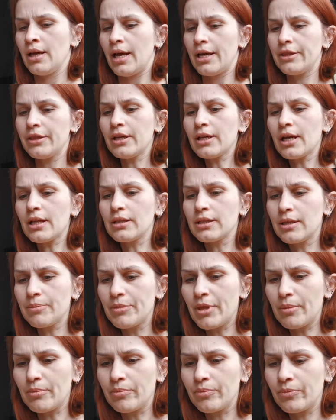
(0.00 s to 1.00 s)
I think I'll
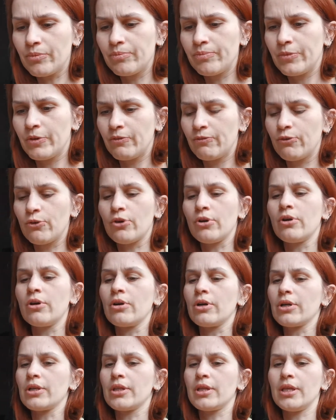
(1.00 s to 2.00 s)
keep them
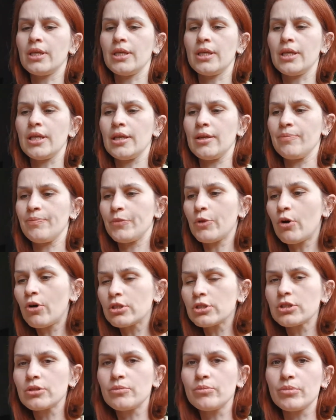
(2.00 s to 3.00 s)
for the
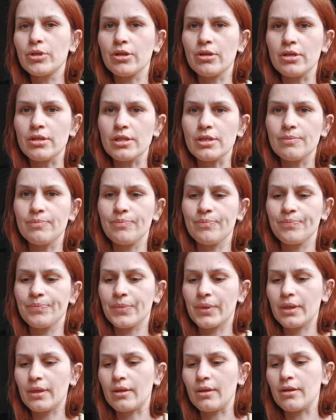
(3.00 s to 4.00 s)
autumn because
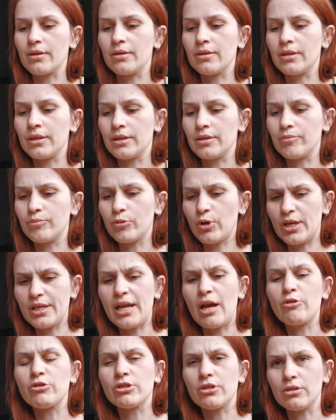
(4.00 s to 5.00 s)
right
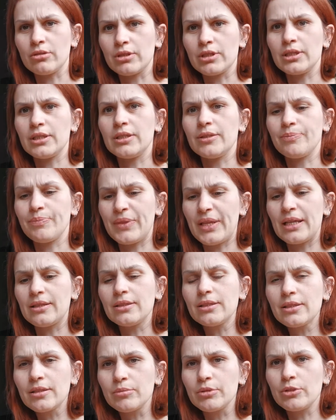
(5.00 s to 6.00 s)
now it's already a
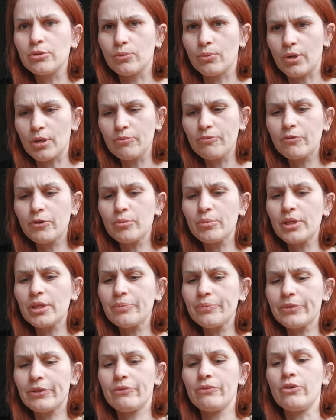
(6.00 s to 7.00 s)
little bit too warm for me
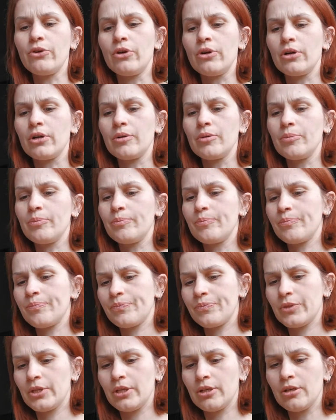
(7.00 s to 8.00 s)
for
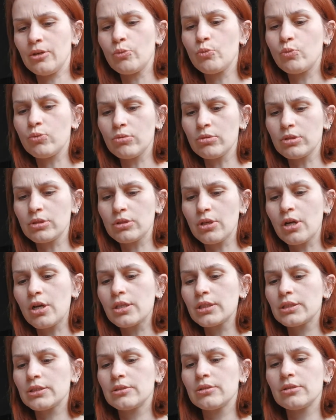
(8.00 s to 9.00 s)
wool
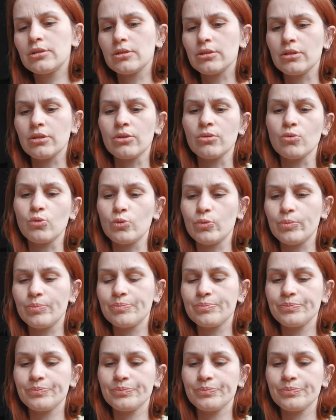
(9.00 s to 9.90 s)
socks, so